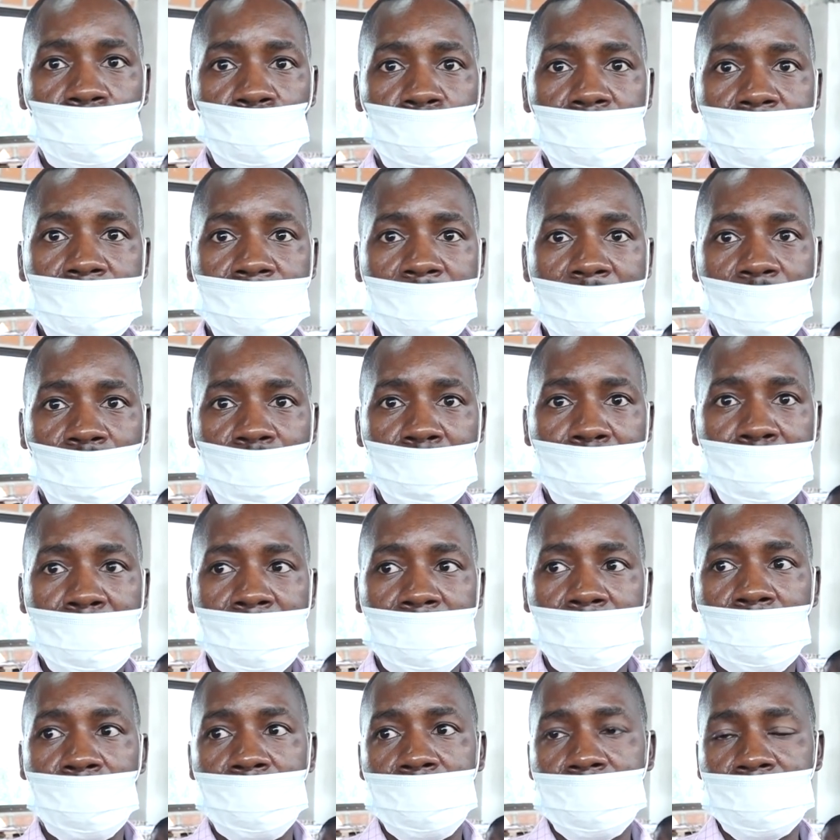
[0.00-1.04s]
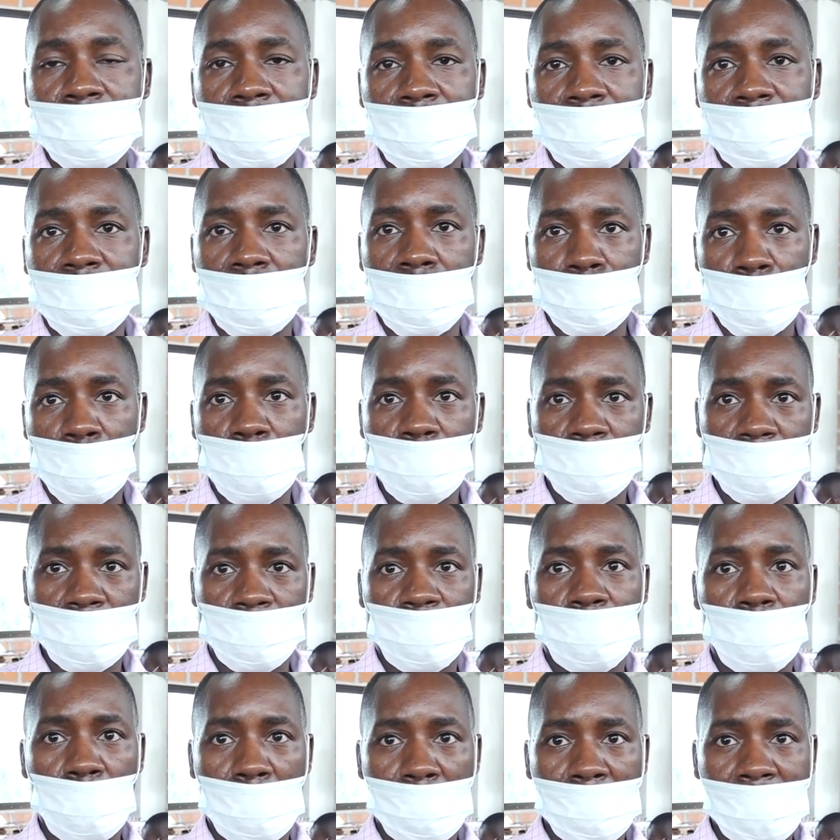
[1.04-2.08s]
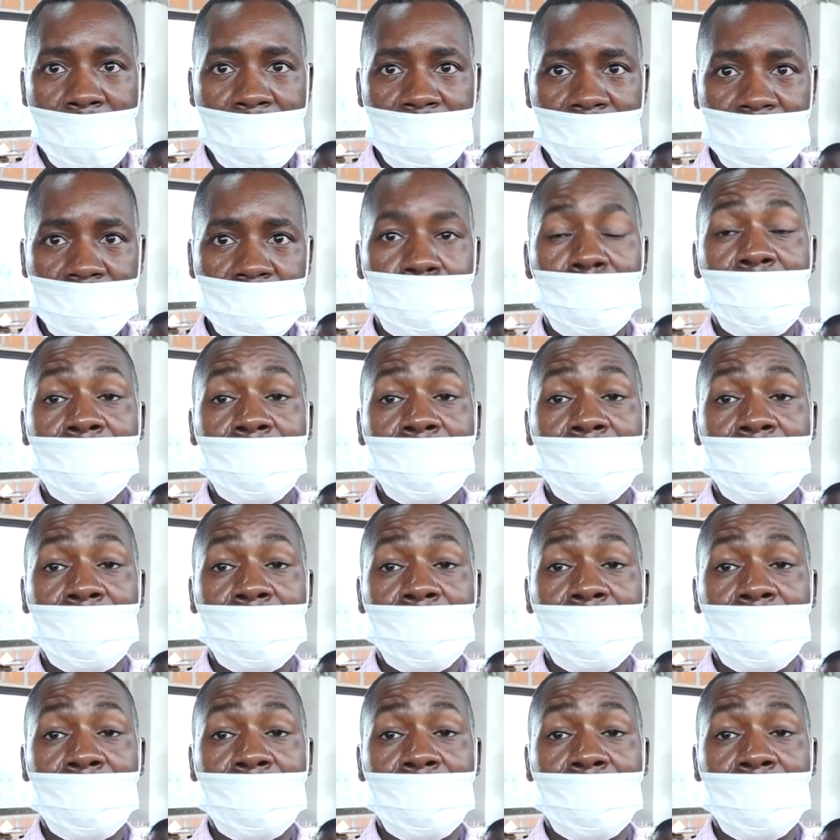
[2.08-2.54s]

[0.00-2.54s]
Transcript: which have been recently removed from lines,